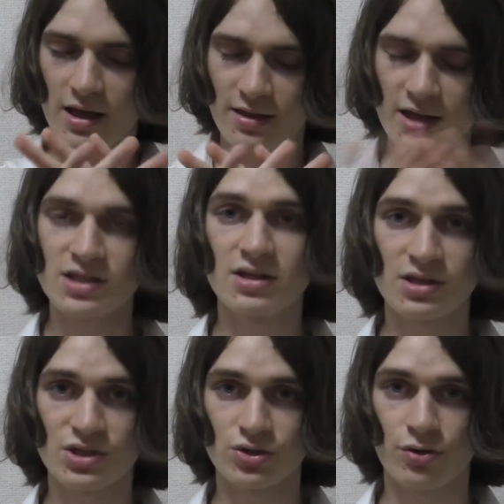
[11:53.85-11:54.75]
that's
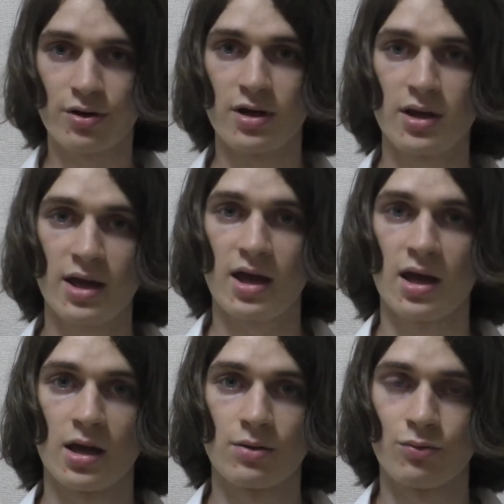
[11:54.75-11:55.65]
another story
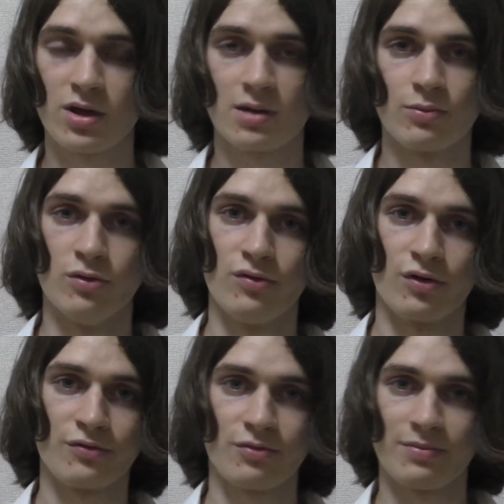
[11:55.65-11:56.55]
and we can move
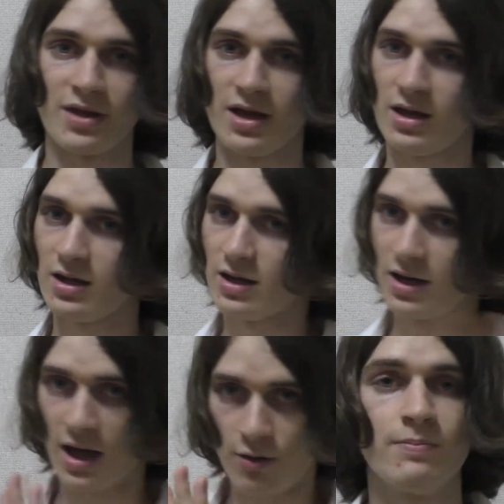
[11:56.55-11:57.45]
on from there
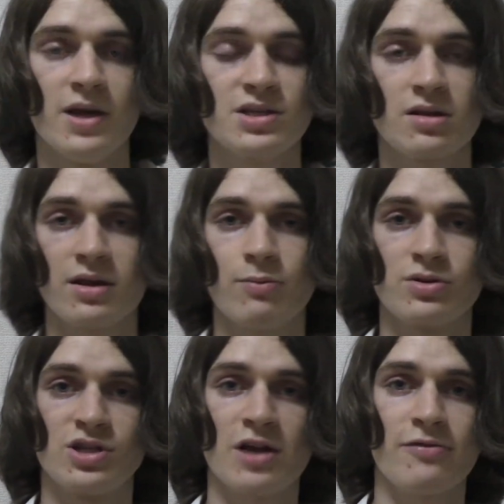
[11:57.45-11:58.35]
now. Basically
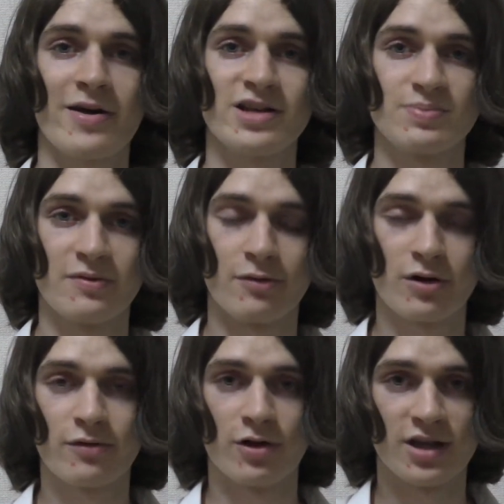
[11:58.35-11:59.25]
with JFI, just be
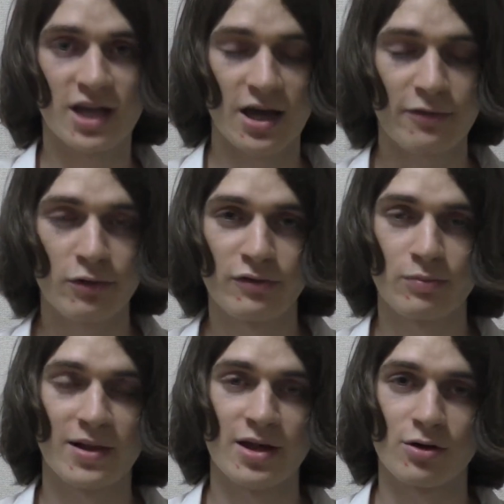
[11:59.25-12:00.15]
very, very careful if you're
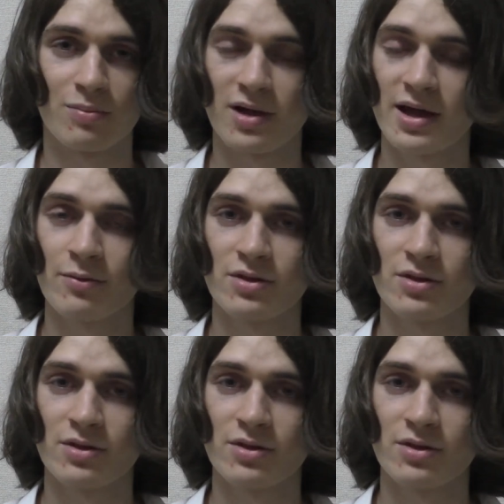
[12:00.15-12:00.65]
planning on applying